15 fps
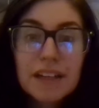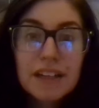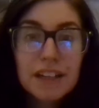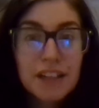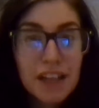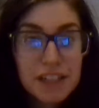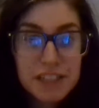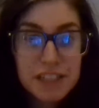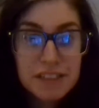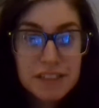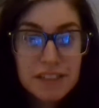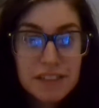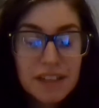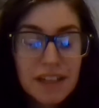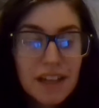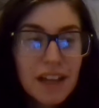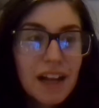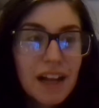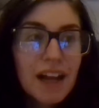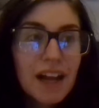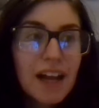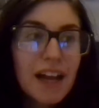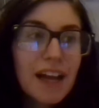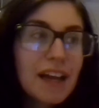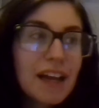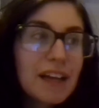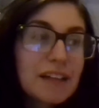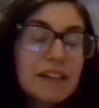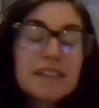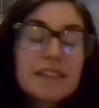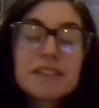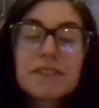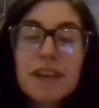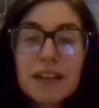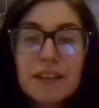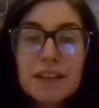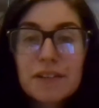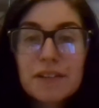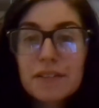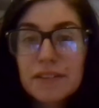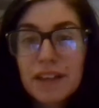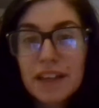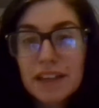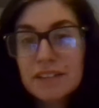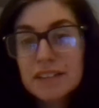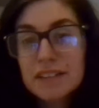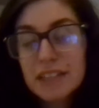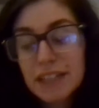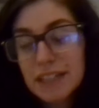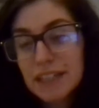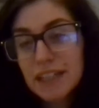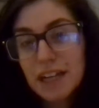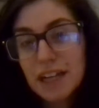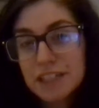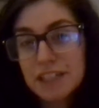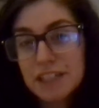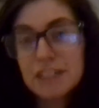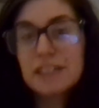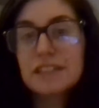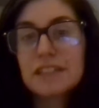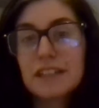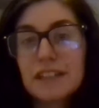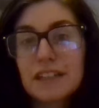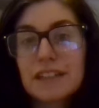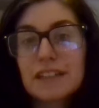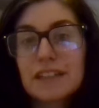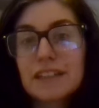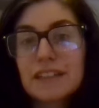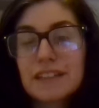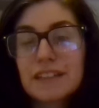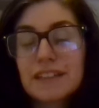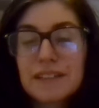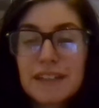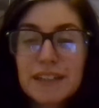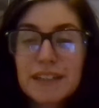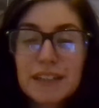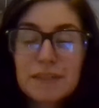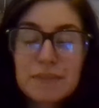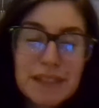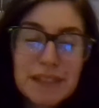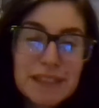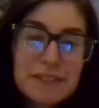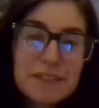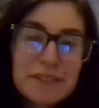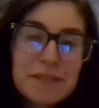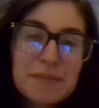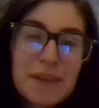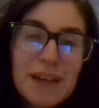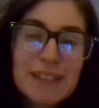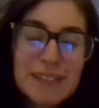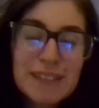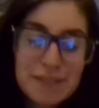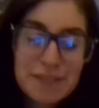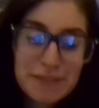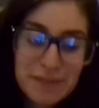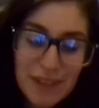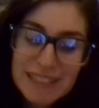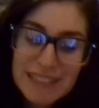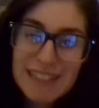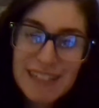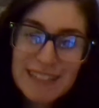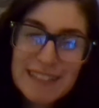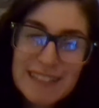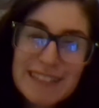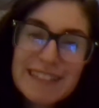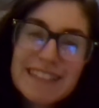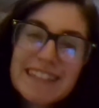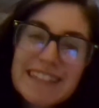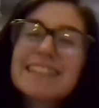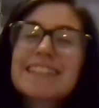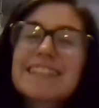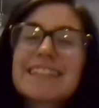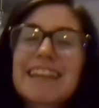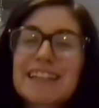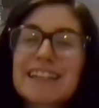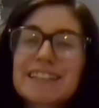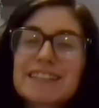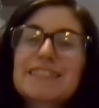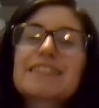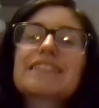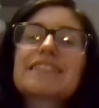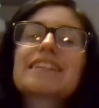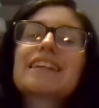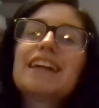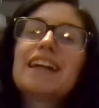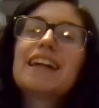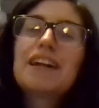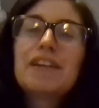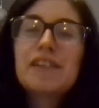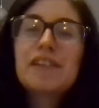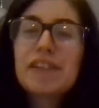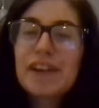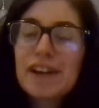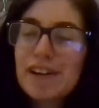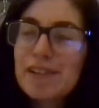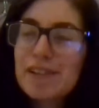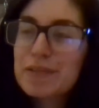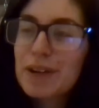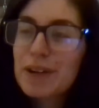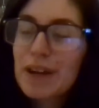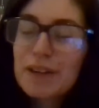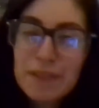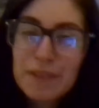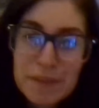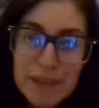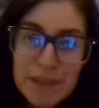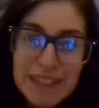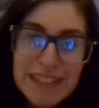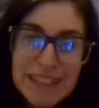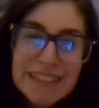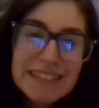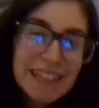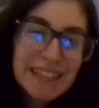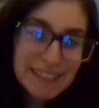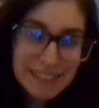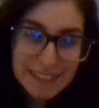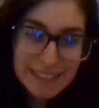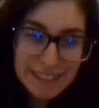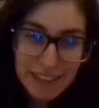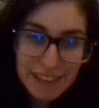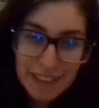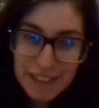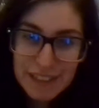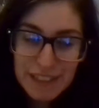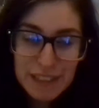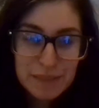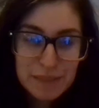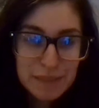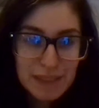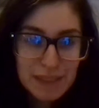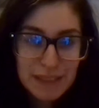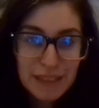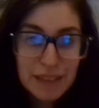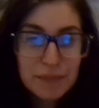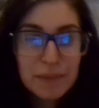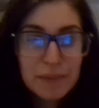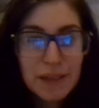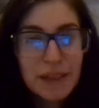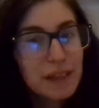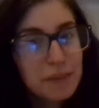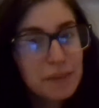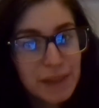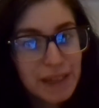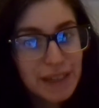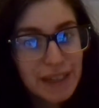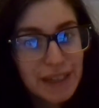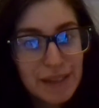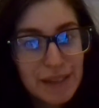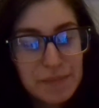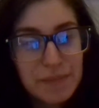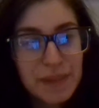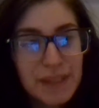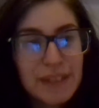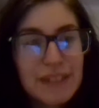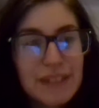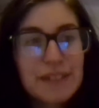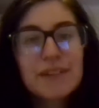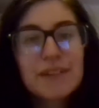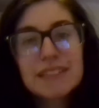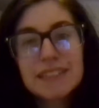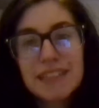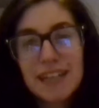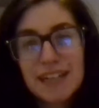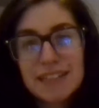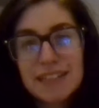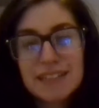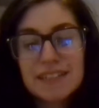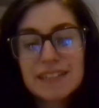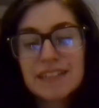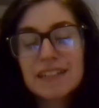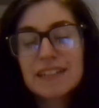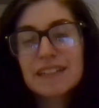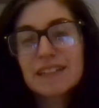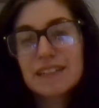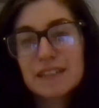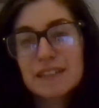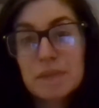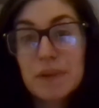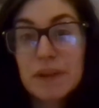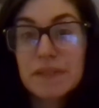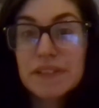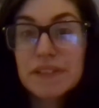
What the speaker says: kolaches. And it's funny though, like you say kolaches, and it can mean different parts from West Texas to East Texas. Where I'm from, in East Texas, a kolache is basically a pig in a blanket, but in West Texas, it is more